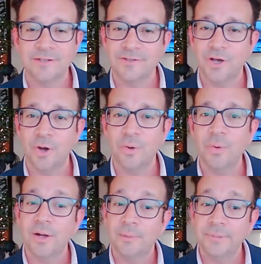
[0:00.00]

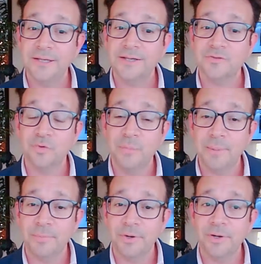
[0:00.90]
So, because
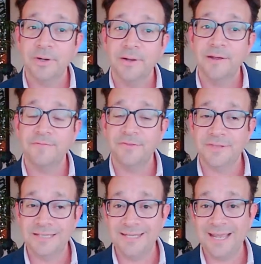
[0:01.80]
remember, if
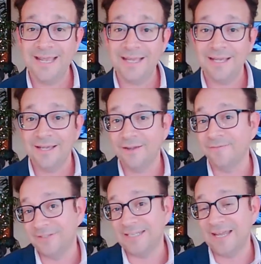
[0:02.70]

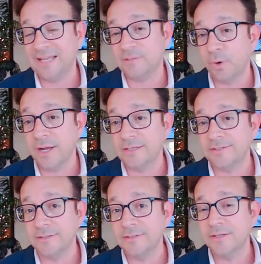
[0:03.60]
today's
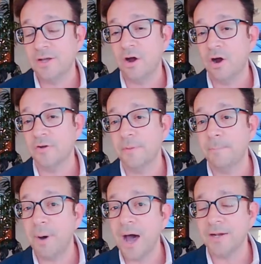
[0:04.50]
prices are the
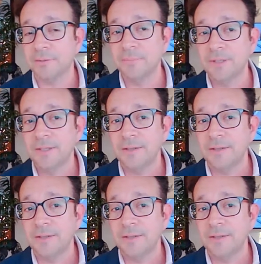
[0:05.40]
bottom,